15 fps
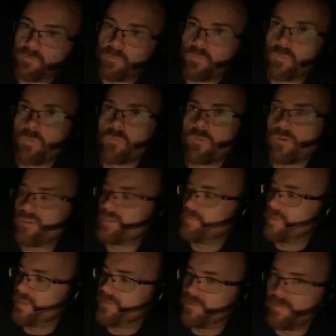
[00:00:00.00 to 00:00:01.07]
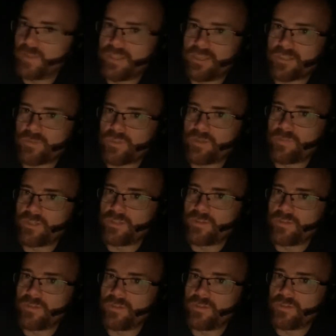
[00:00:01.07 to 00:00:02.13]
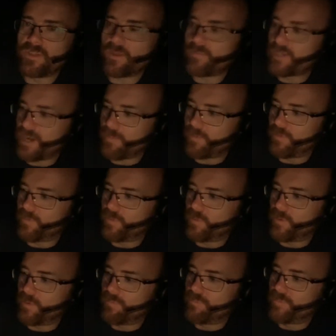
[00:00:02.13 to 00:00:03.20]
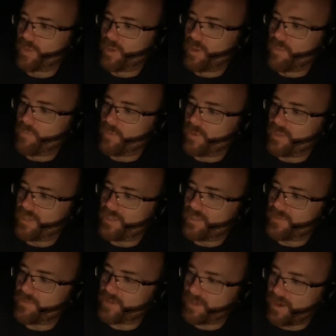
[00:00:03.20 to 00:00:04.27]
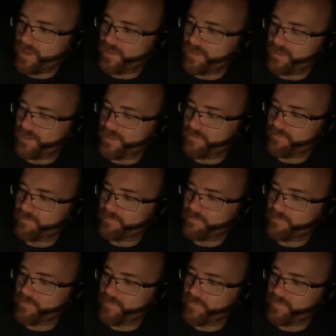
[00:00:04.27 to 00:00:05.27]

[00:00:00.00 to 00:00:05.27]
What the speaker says: will probably be familiar to anybody who's used ThumbJam before, but in different colors.